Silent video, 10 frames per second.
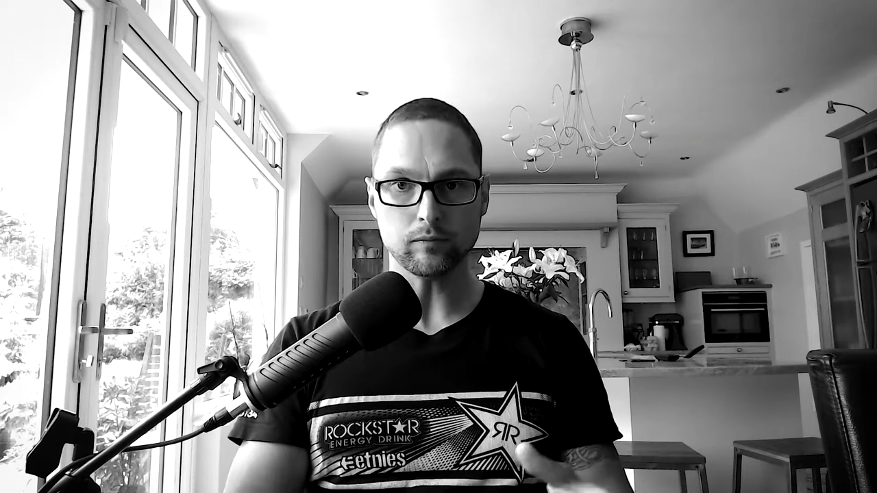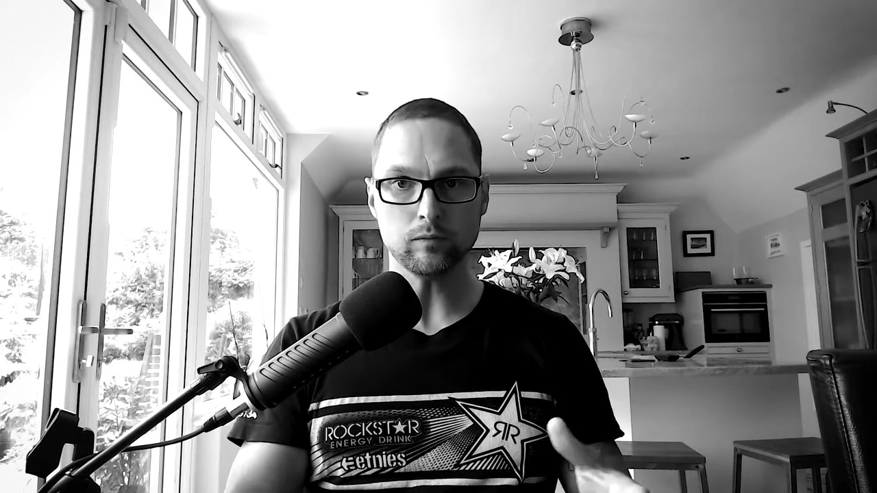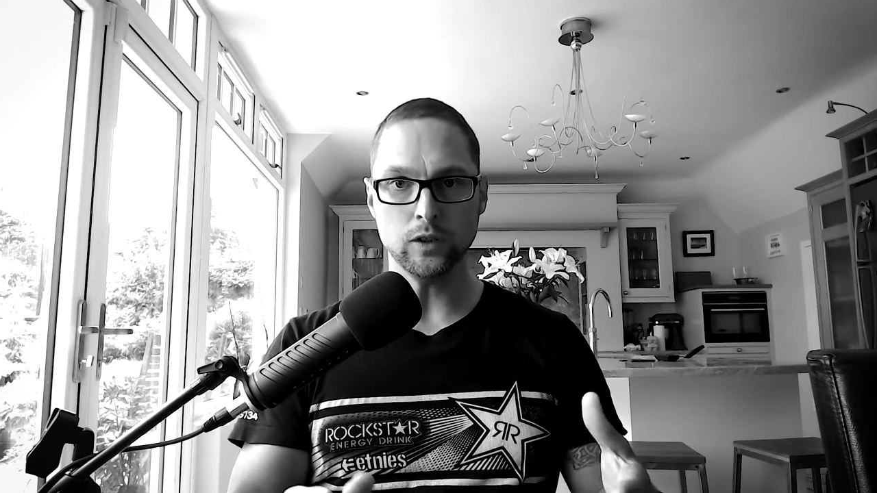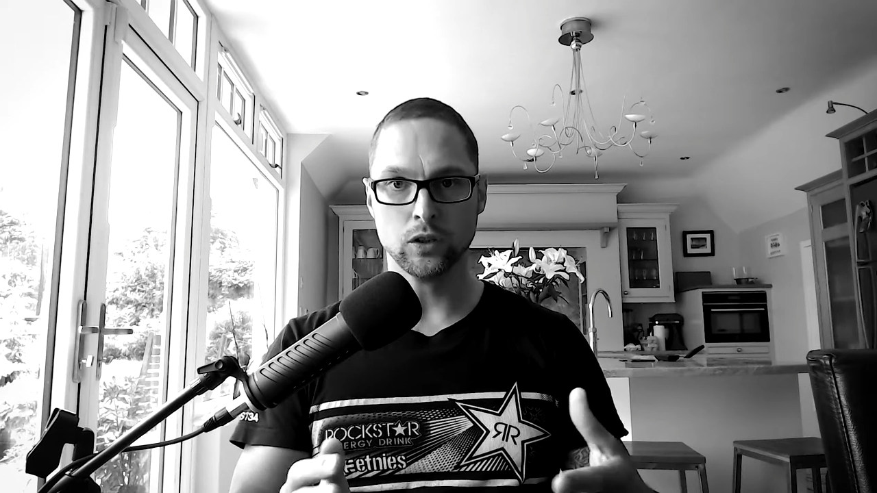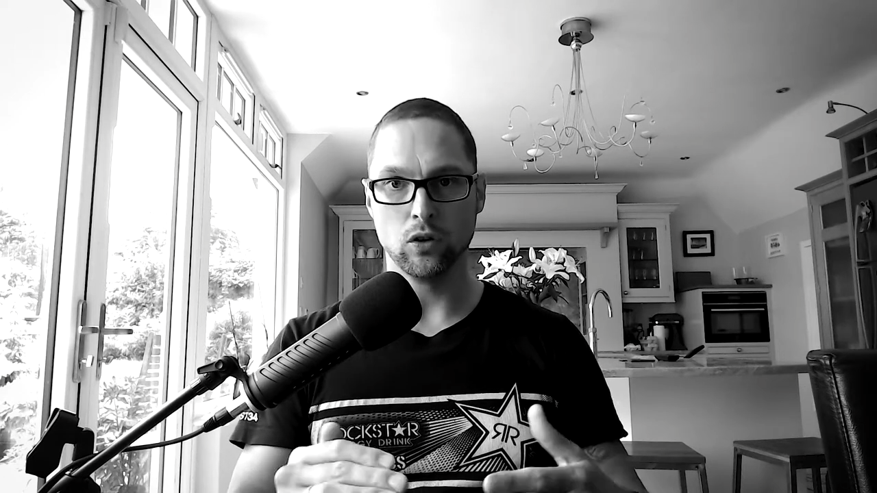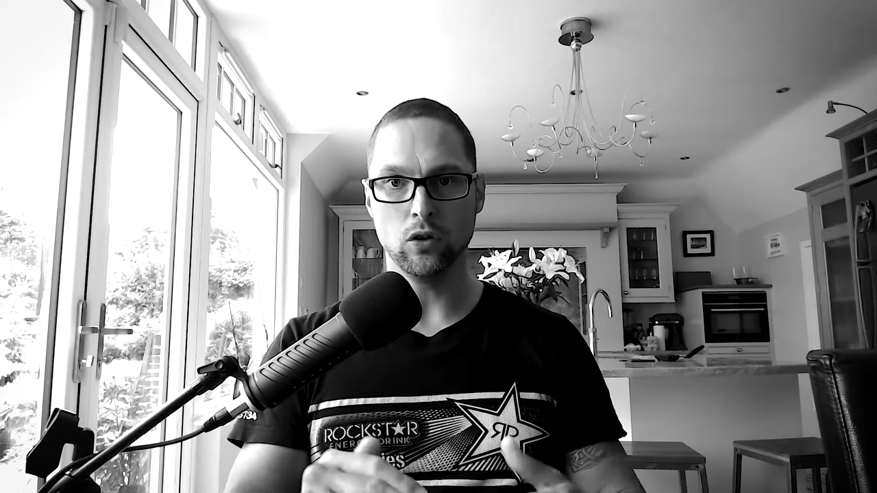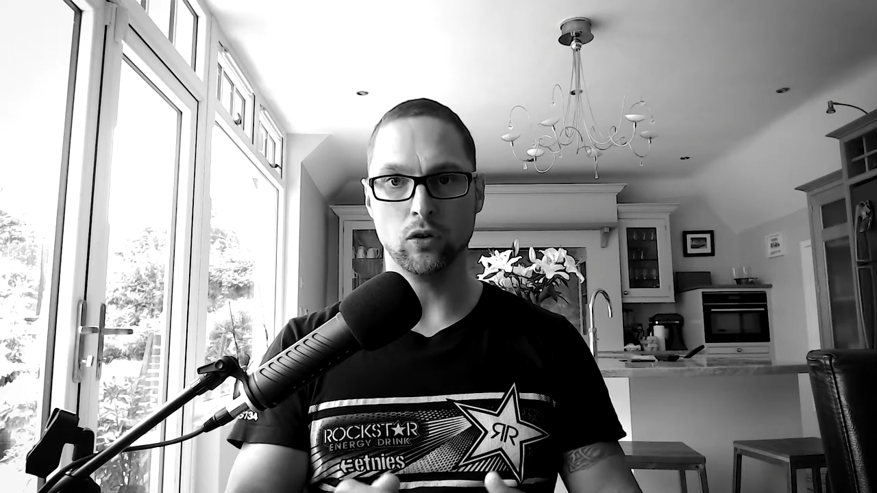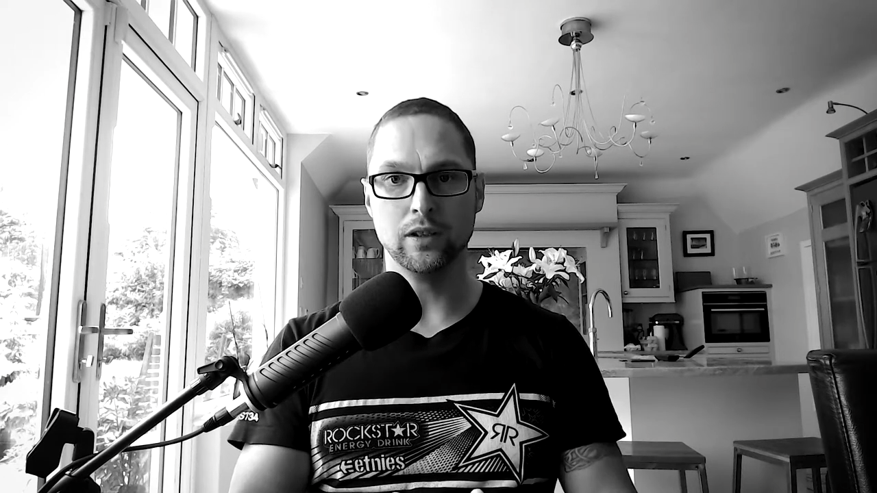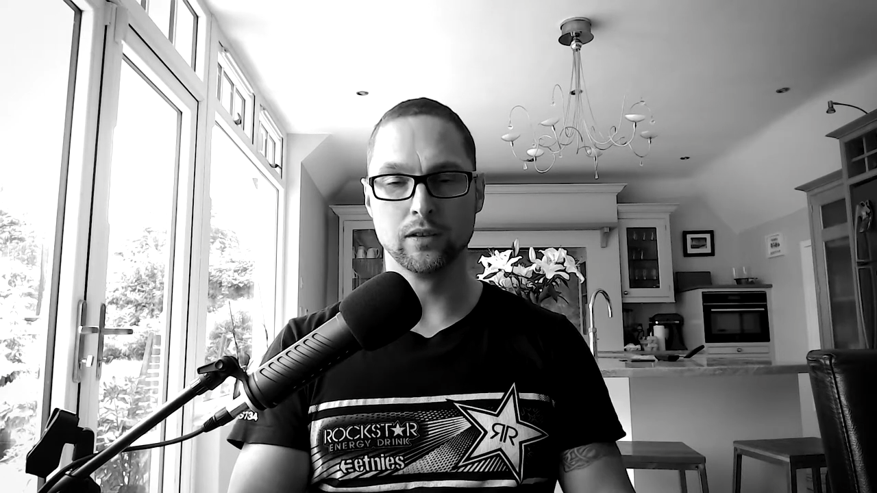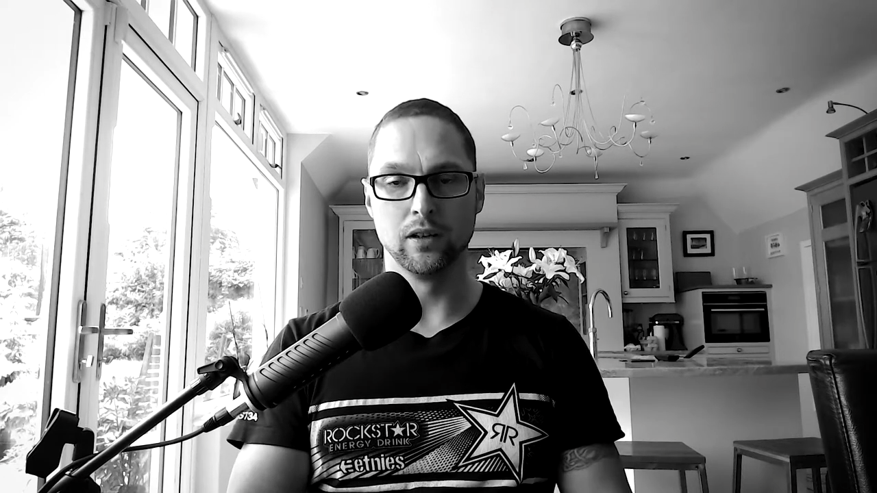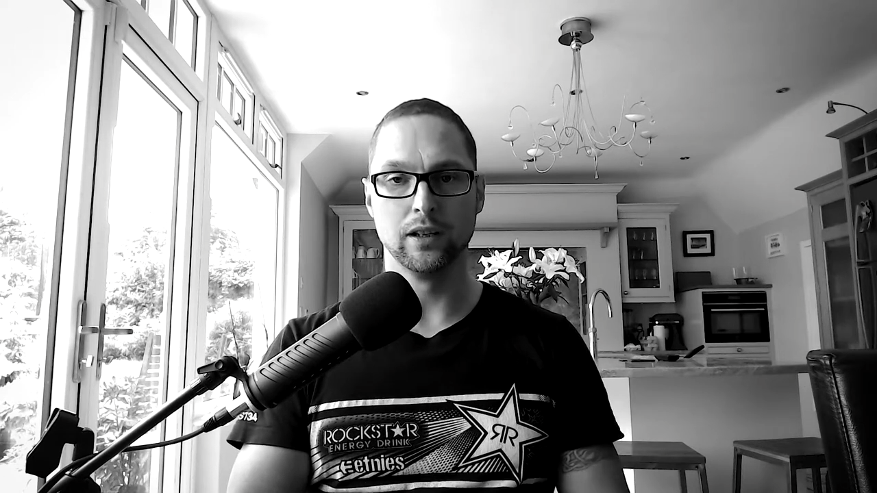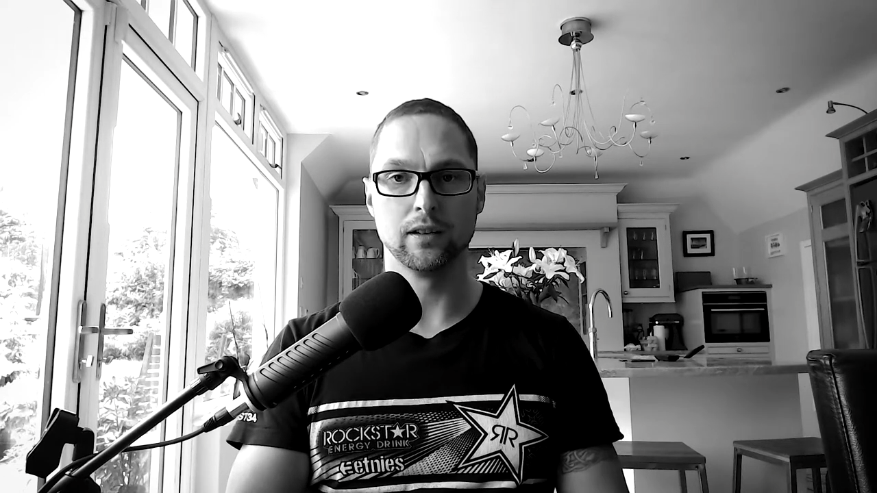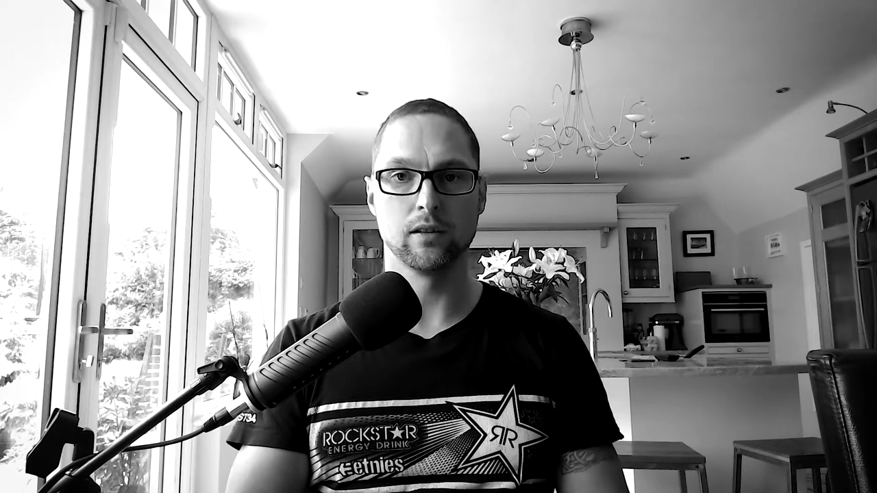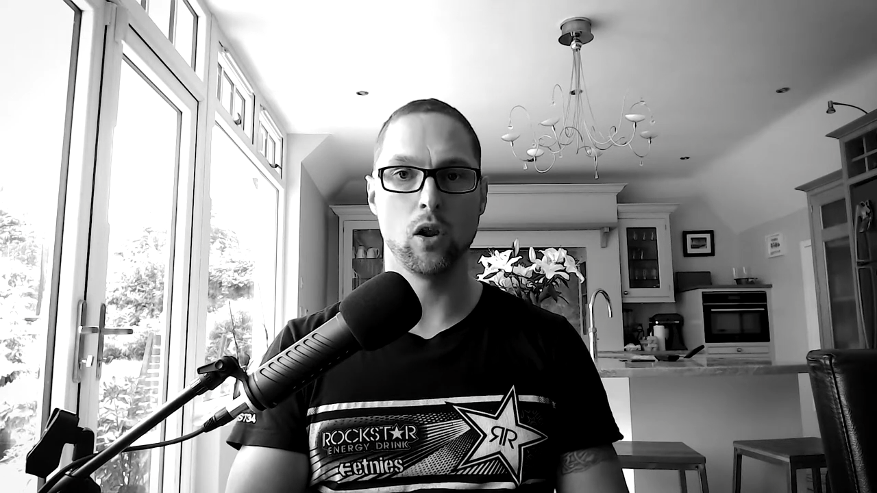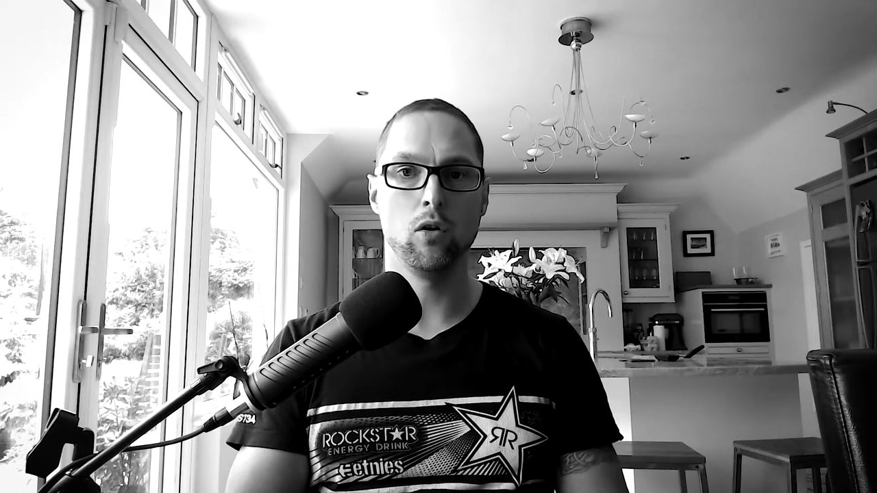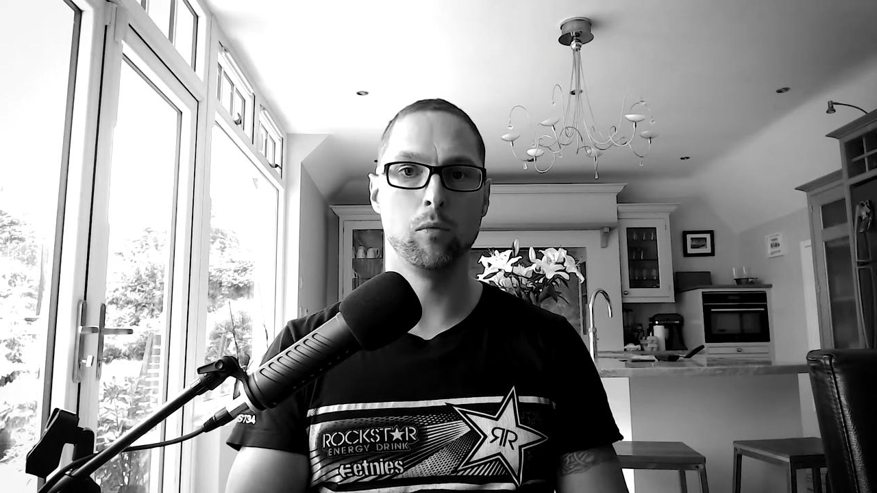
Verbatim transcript: so your insulin is low